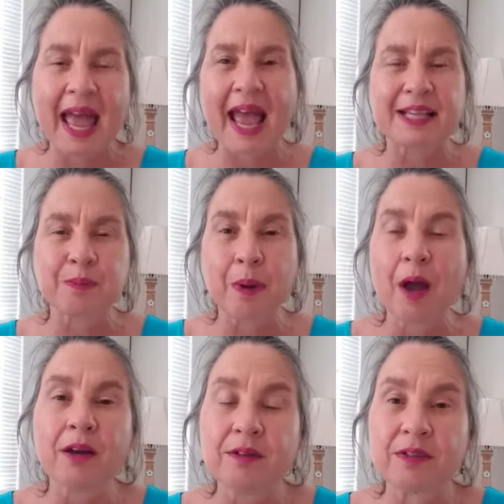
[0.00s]
As
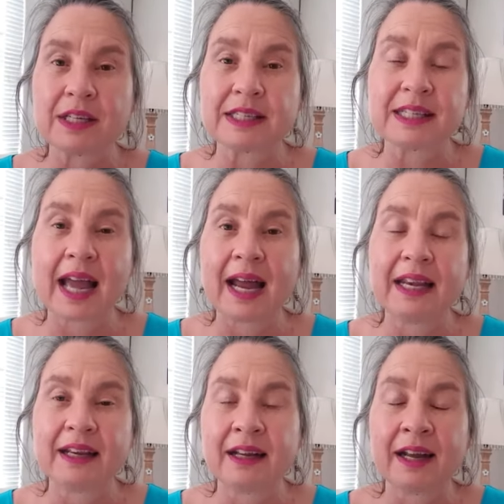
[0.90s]
part of this, I
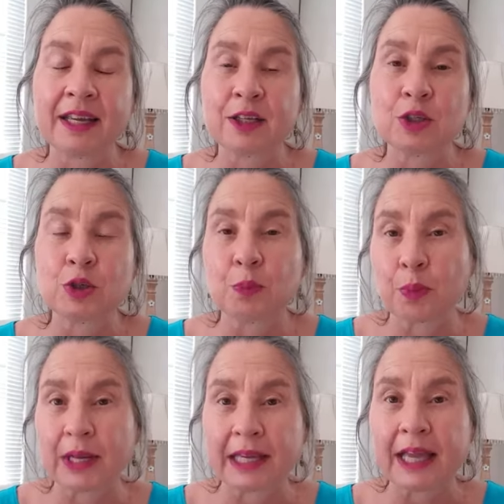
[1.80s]
like to
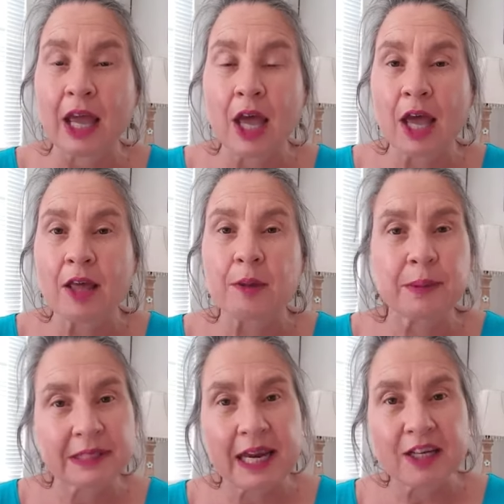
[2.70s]
bring the
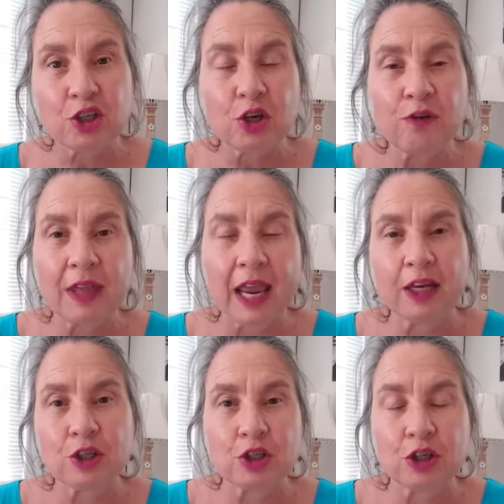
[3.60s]
potential of the
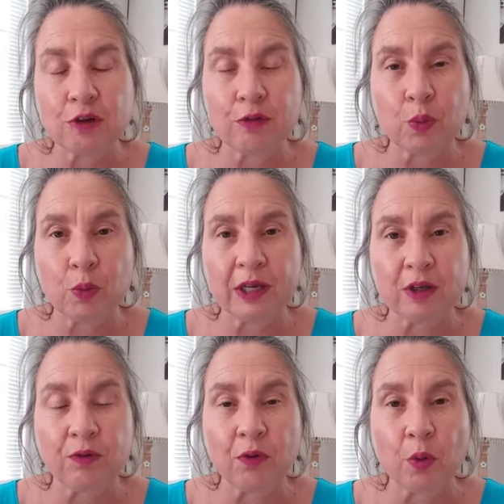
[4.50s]
energy of the week
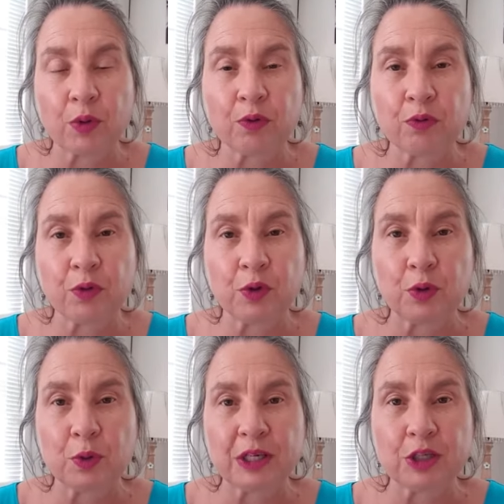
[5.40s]
forward for
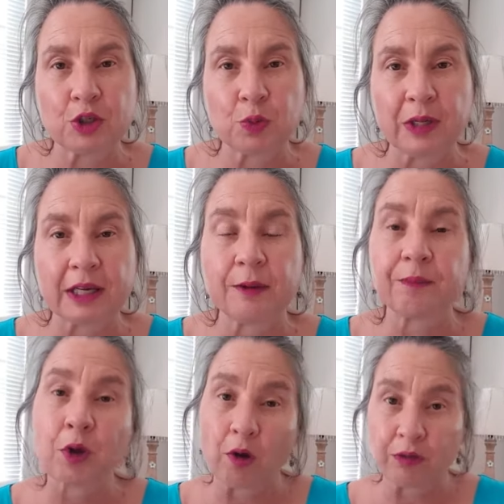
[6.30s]
you each week,
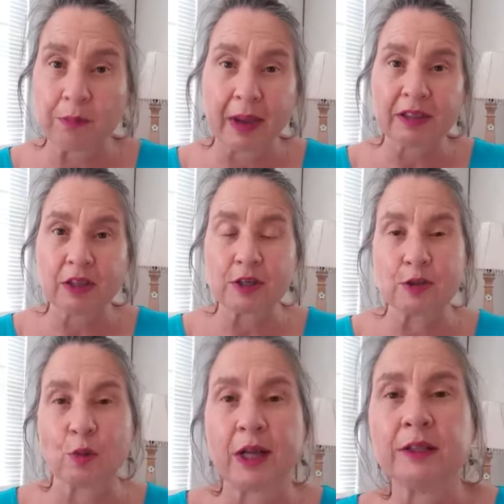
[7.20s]
of the month
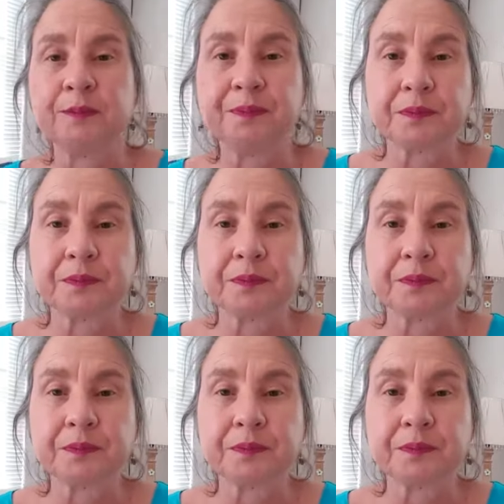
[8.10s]
as well.